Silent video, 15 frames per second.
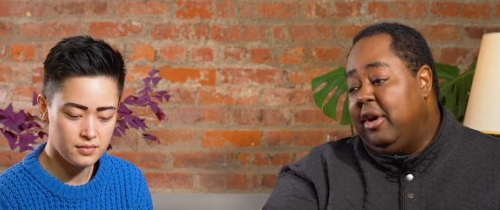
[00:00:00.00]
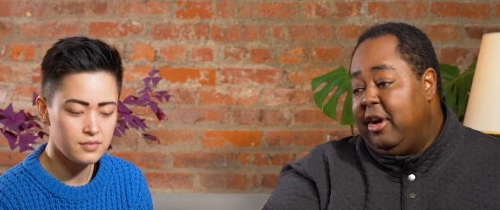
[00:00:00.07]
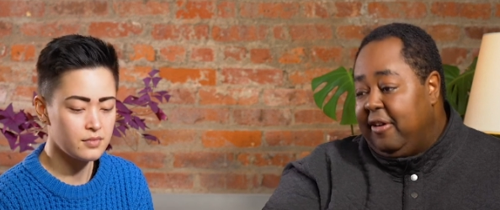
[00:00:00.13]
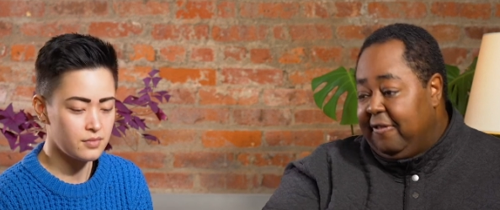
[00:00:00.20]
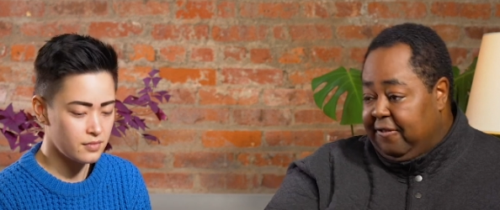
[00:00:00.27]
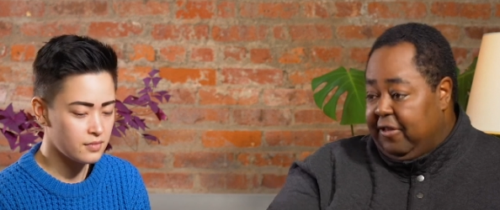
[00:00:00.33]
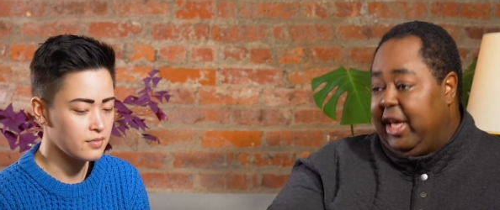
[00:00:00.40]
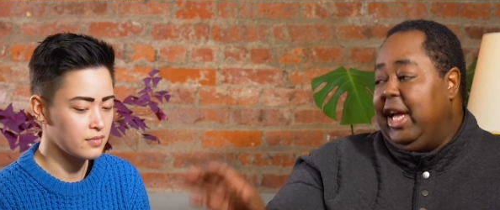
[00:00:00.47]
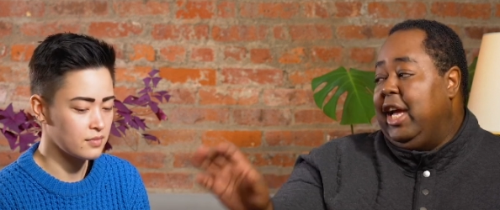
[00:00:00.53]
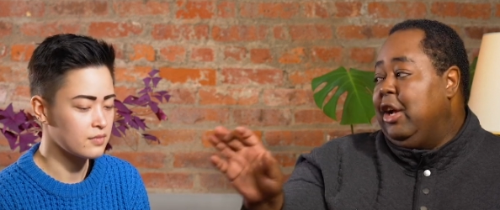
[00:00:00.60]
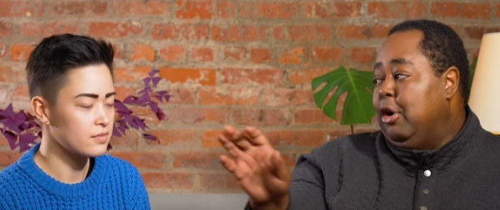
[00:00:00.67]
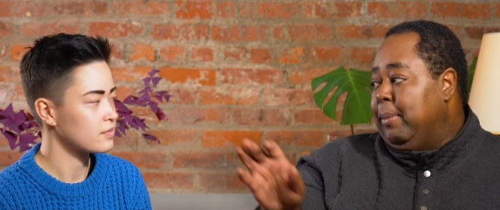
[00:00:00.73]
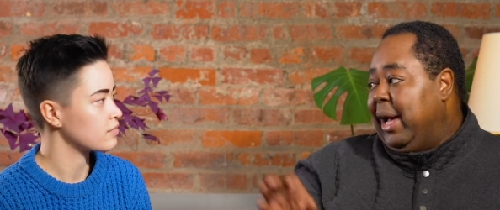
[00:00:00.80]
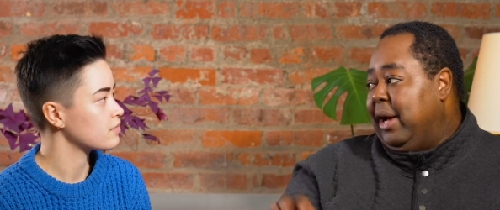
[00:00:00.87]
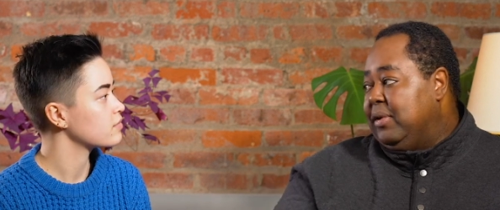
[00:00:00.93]
Speaker 1: flinging your
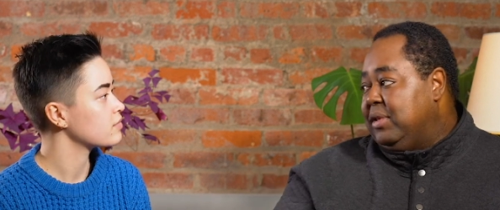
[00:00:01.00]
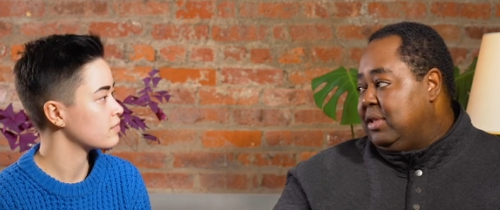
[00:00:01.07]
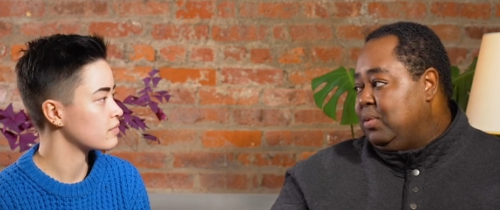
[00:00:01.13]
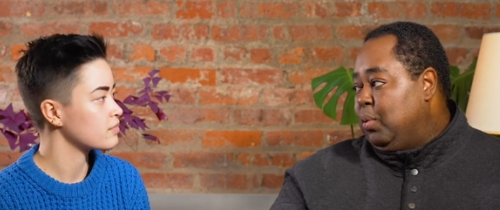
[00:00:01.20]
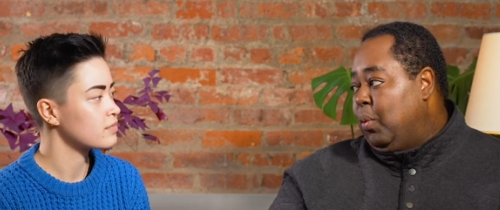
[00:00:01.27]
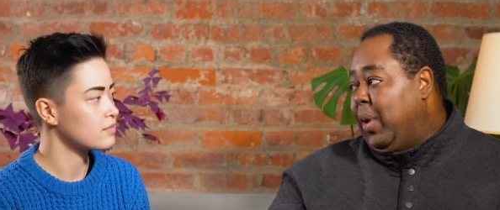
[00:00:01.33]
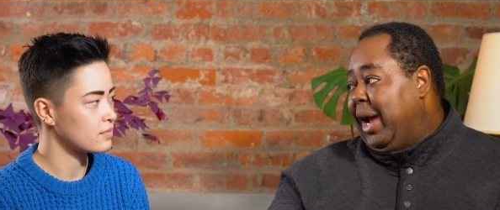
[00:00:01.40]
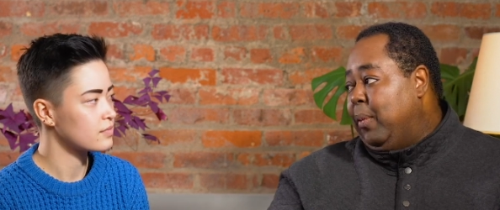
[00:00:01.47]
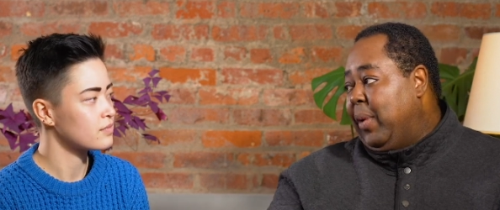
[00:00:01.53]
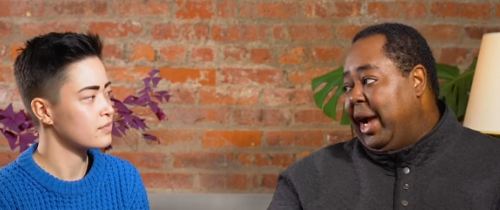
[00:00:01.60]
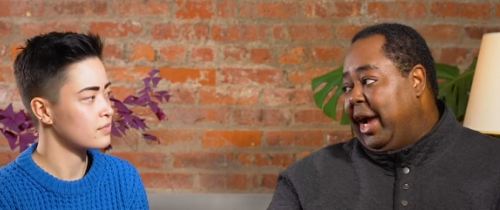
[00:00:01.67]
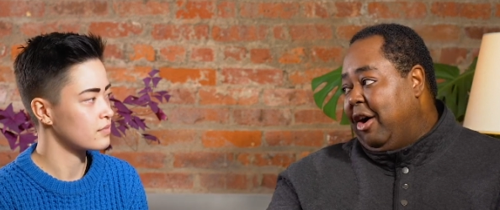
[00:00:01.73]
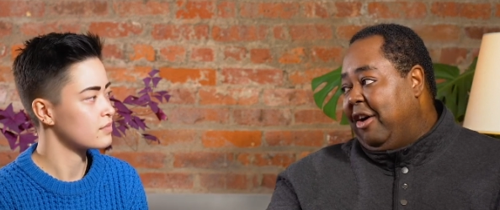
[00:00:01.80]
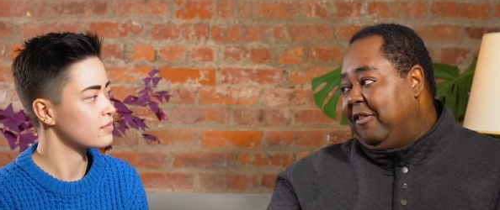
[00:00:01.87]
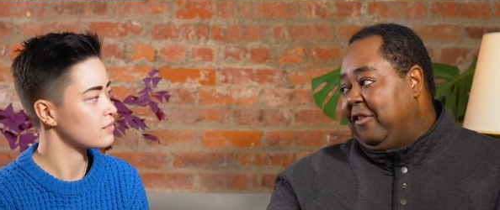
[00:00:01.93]
mouse way, way
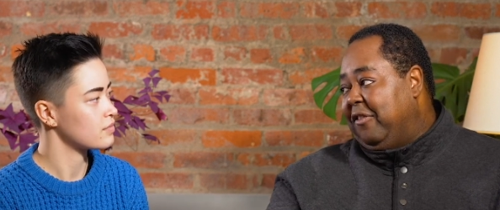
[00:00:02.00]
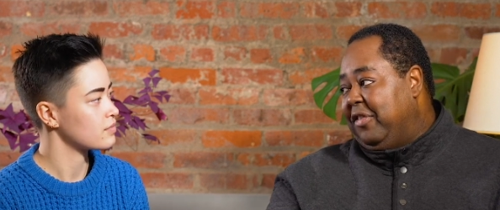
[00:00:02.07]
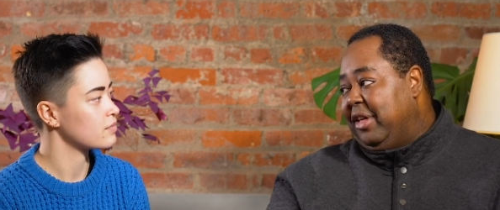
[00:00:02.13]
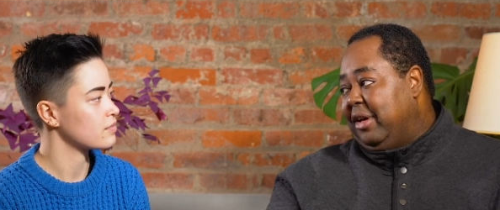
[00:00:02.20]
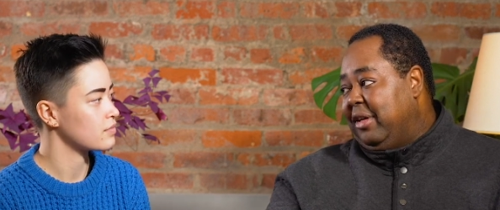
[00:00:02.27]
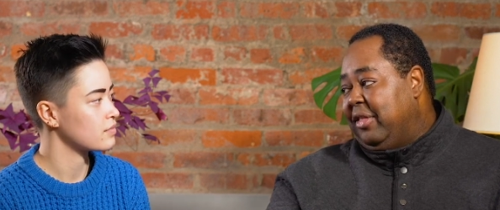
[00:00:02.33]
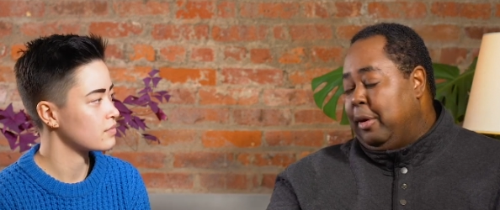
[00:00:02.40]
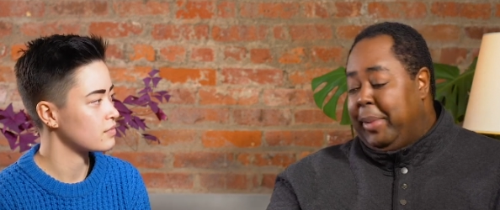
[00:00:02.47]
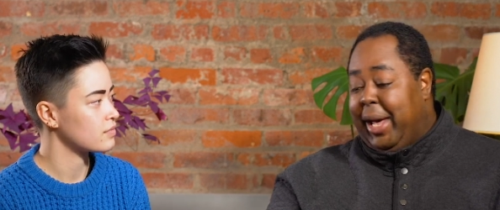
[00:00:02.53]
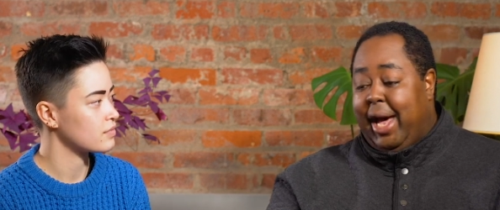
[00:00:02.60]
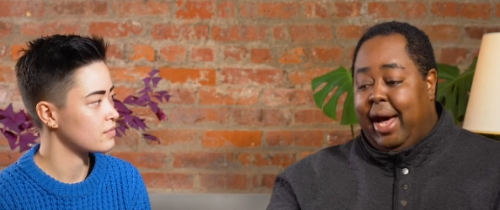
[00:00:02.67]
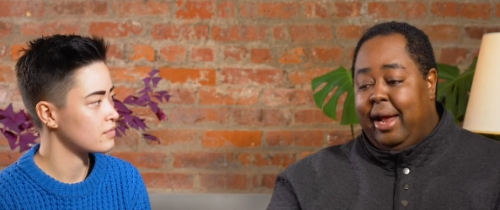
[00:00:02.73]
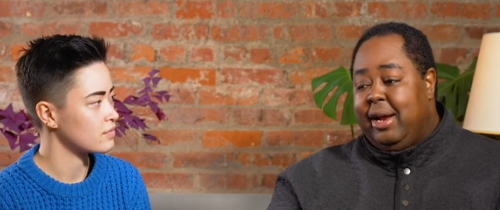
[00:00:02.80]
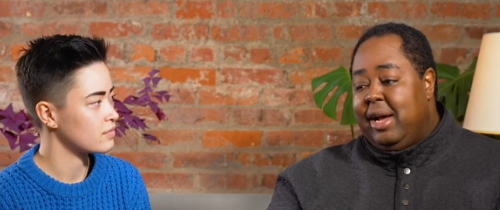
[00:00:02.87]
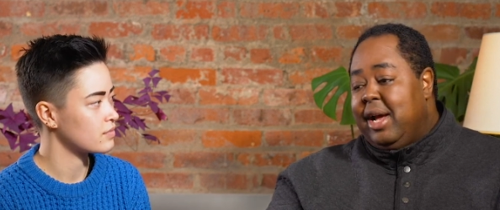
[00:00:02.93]
off of the, the
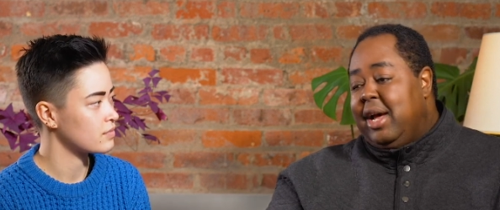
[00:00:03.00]
pad.